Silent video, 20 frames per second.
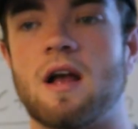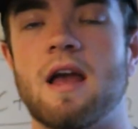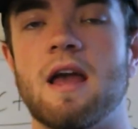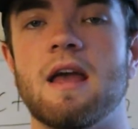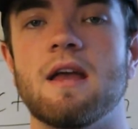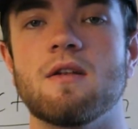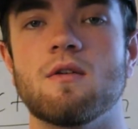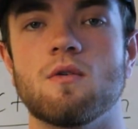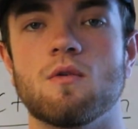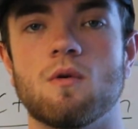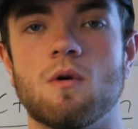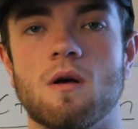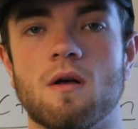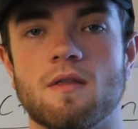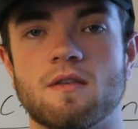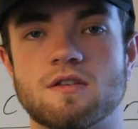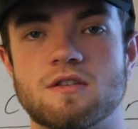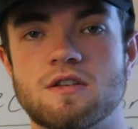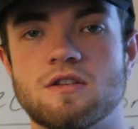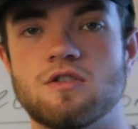or handle
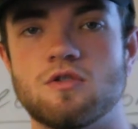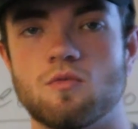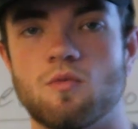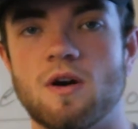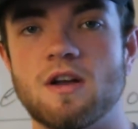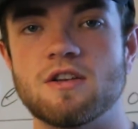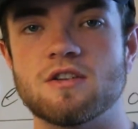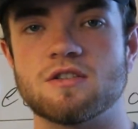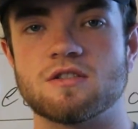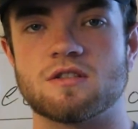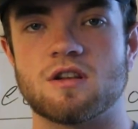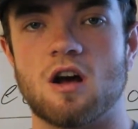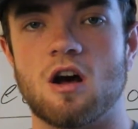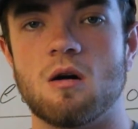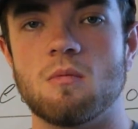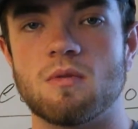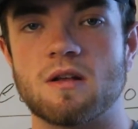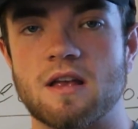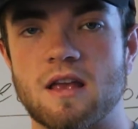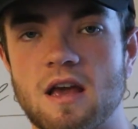the situations, the
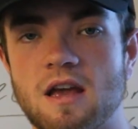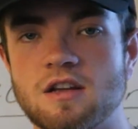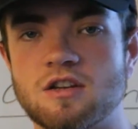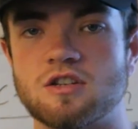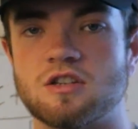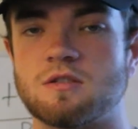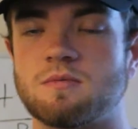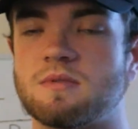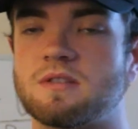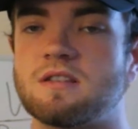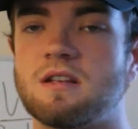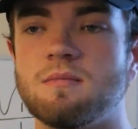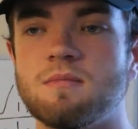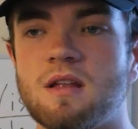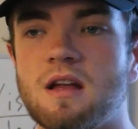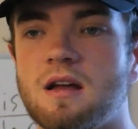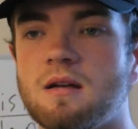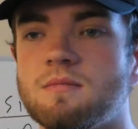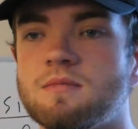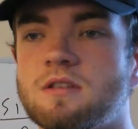obligations. But
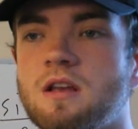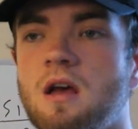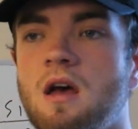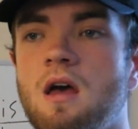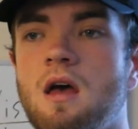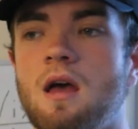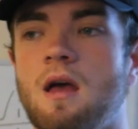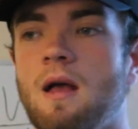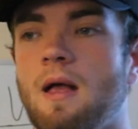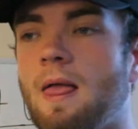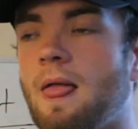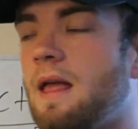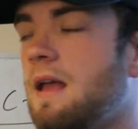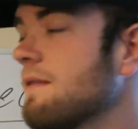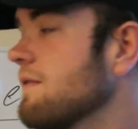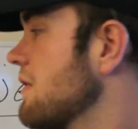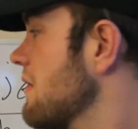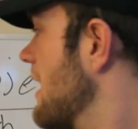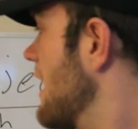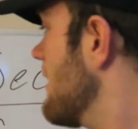sometimes,
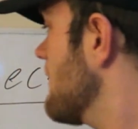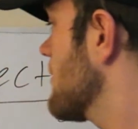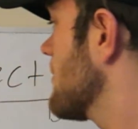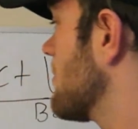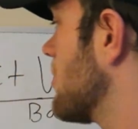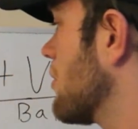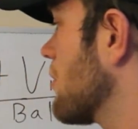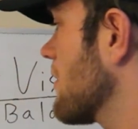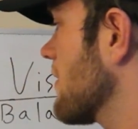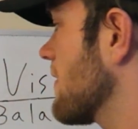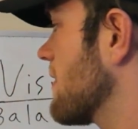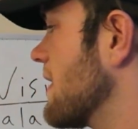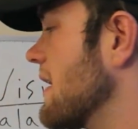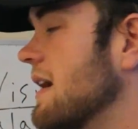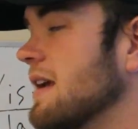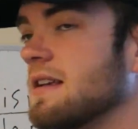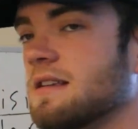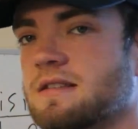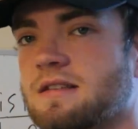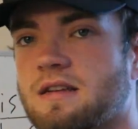if you have important
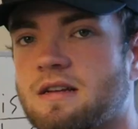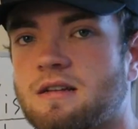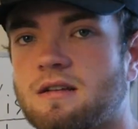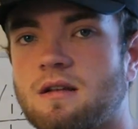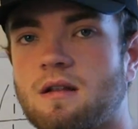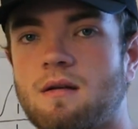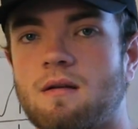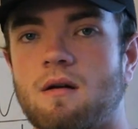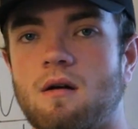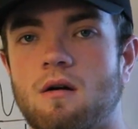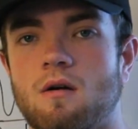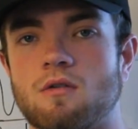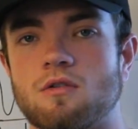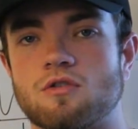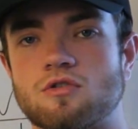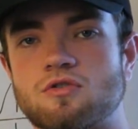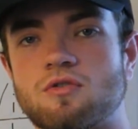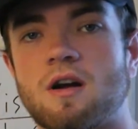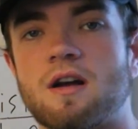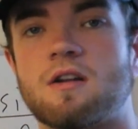things that
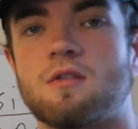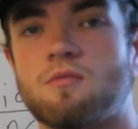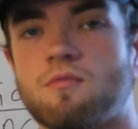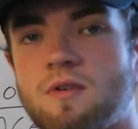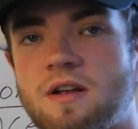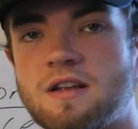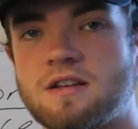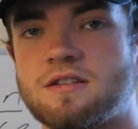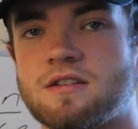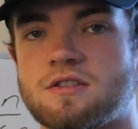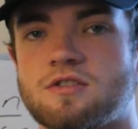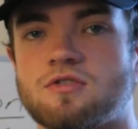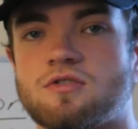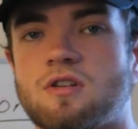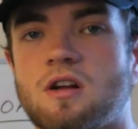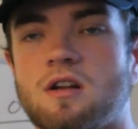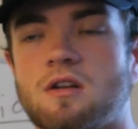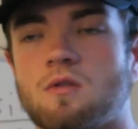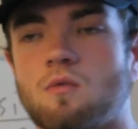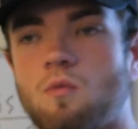you're trying to reach, that
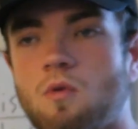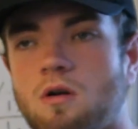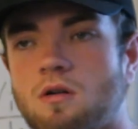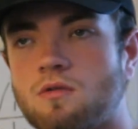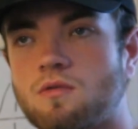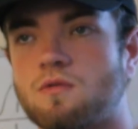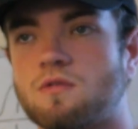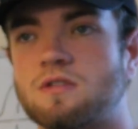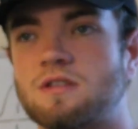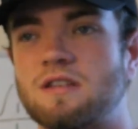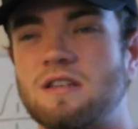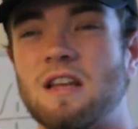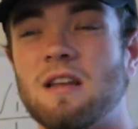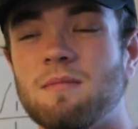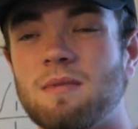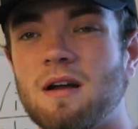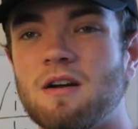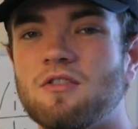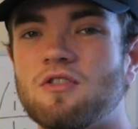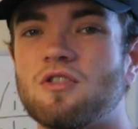you're trying to work towards, and
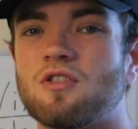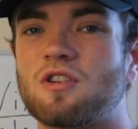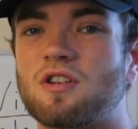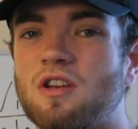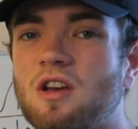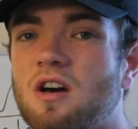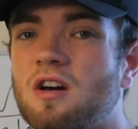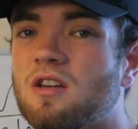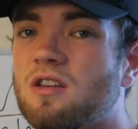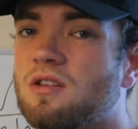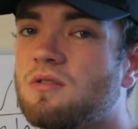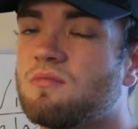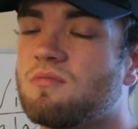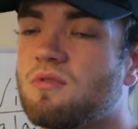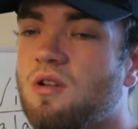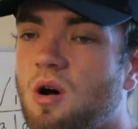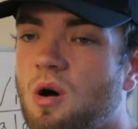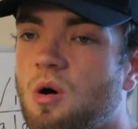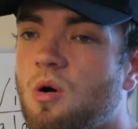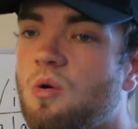deep down in your gut, you
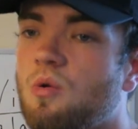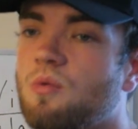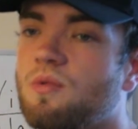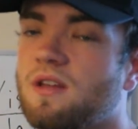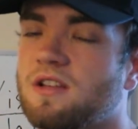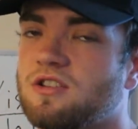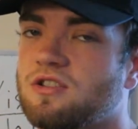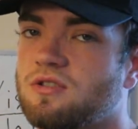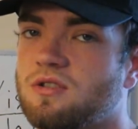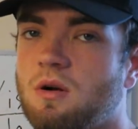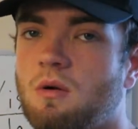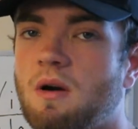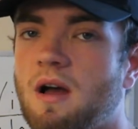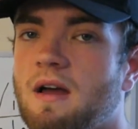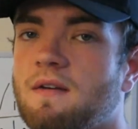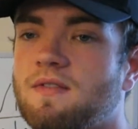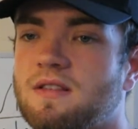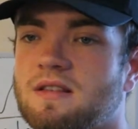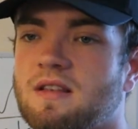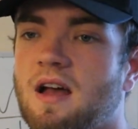know that you don't
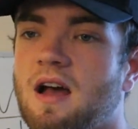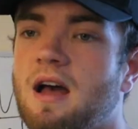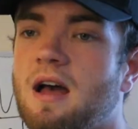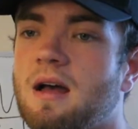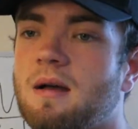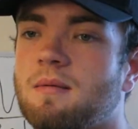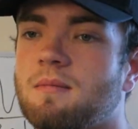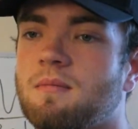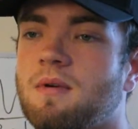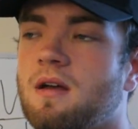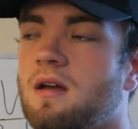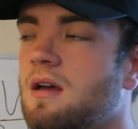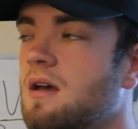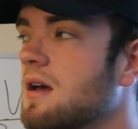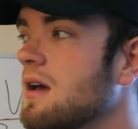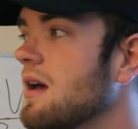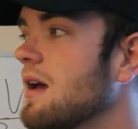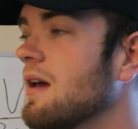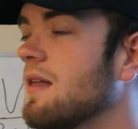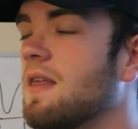have the time,
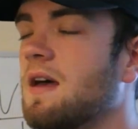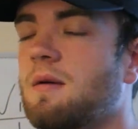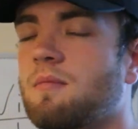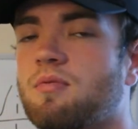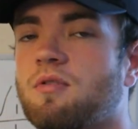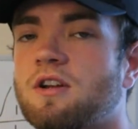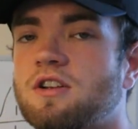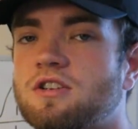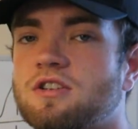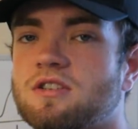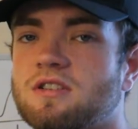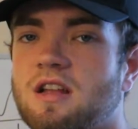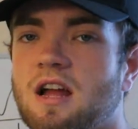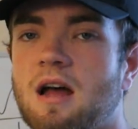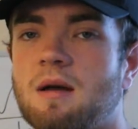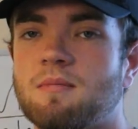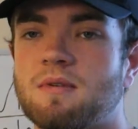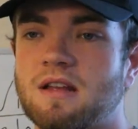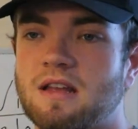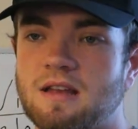that precious
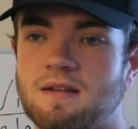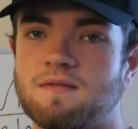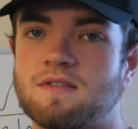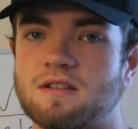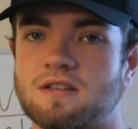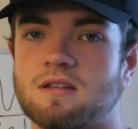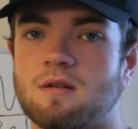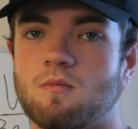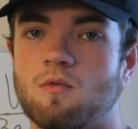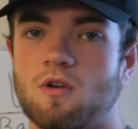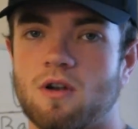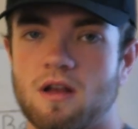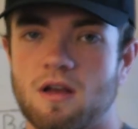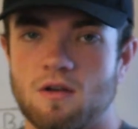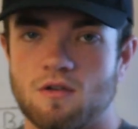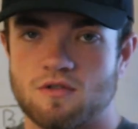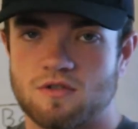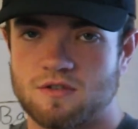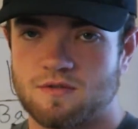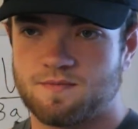time to give to someone
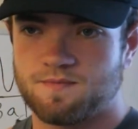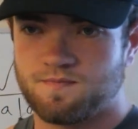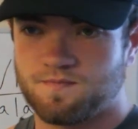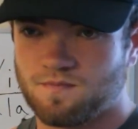else,